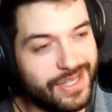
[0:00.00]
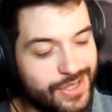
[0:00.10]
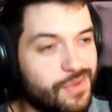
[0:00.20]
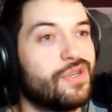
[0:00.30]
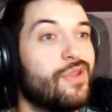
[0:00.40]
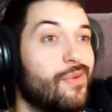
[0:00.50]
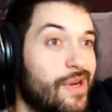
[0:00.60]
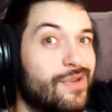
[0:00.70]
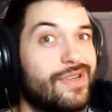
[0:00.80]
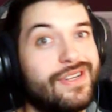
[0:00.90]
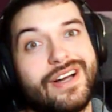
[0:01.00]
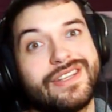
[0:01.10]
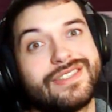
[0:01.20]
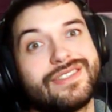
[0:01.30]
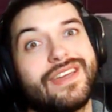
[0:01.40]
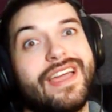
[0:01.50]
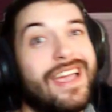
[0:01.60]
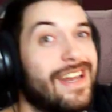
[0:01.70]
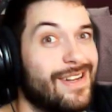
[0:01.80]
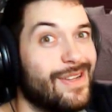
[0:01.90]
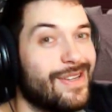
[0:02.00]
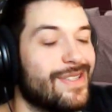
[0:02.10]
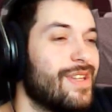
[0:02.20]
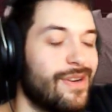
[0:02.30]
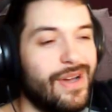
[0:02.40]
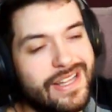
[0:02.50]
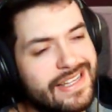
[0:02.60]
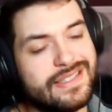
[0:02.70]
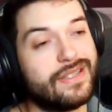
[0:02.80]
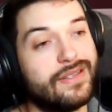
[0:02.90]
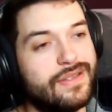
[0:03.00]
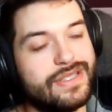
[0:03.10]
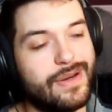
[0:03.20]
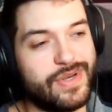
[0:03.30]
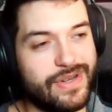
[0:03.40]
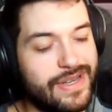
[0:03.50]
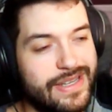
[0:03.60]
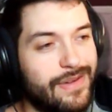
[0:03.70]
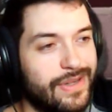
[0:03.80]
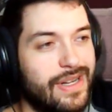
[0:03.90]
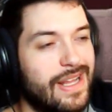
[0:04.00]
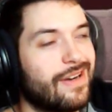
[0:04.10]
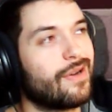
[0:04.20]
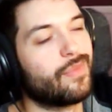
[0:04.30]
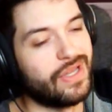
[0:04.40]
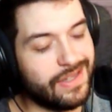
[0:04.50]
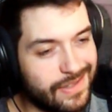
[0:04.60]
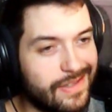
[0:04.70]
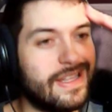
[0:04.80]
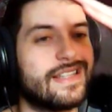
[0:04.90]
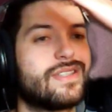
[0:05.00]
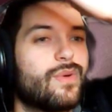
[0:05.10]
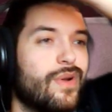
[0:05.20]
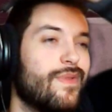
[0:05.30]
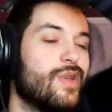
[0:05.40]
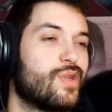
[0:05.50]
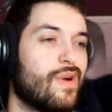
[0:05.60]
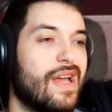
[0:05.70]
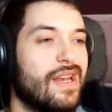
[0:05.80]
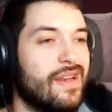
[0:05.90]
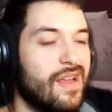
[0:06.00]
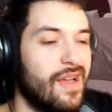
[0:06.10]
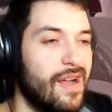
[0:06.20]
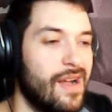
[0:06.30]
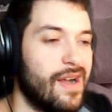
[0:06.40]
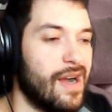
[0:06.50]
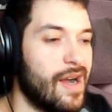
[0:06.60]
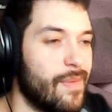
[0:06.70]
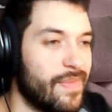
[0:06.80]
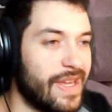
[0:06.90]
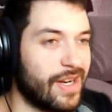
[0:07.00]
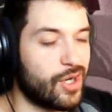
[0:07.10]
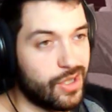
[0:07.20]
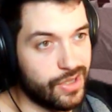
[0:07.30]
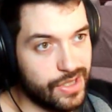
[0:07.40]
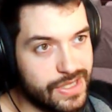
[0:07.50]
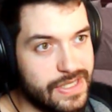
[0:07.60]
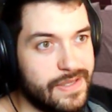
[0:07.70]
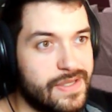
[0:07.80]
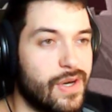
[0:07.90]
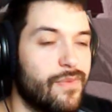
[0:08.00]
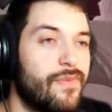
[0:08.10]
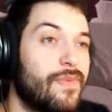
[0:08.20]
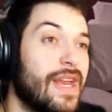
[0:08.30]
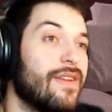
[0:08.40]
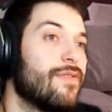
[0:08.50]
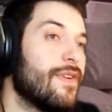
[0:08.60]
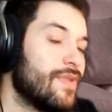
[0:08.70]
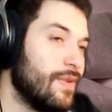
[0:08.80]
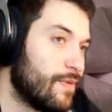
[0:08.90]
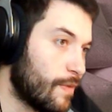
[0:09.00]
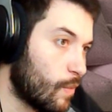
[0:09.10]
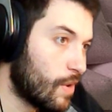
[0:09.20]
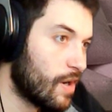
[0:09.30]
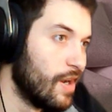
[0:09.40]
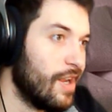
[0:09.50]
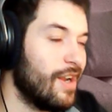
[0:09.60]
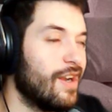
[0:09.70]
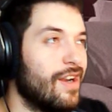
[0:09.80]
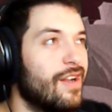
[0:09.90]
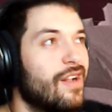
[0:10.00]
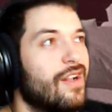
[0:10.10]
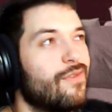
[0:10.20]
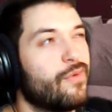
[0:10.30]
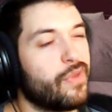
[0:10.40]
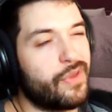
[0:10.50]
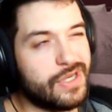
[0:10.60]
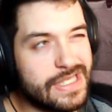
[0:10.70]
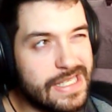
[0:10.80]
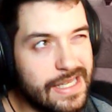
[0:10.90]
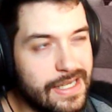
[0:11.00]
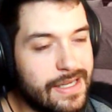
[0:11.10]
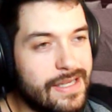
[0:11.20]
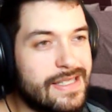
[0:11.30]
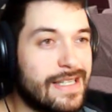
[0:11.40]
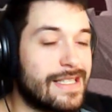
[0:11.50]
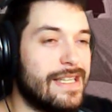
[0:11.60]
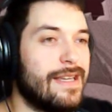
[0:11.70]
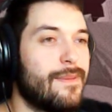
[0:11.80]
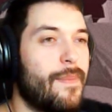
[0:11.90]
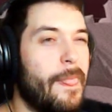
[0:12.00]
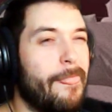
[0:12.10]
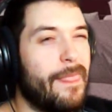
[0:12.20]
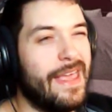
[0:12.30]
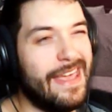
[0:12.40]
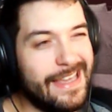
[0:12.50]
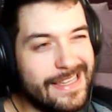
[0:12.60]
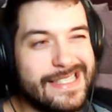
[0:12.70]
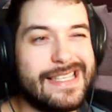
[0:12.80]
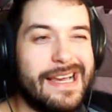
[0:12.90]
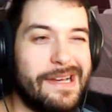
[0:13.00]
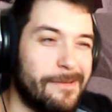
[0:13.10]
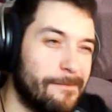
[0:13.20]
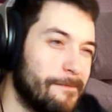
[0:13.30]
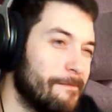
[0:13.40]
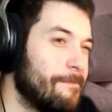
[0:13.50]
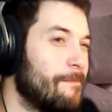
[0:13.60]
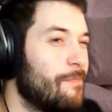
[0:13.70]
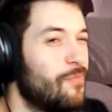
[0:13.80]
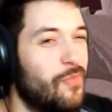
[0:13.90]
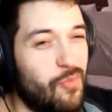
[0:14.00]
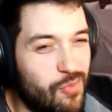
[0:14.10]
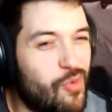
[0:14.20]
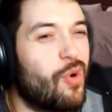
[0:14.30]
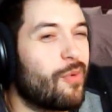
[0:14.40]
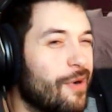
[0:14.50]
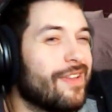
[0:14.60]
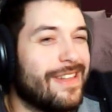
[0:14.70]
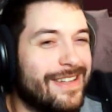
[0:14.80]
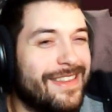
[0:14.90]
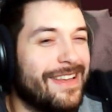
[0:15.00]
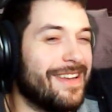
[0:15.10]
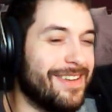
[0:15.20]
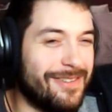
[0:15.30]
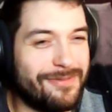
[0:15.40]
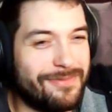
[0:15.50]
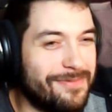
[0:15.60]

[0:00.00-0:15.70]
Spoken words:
200 to 300 costs $80. That these numbers are definitely not accurate, but that's sort of the trend that occurs. So getting 54 for 1360 is more worth it than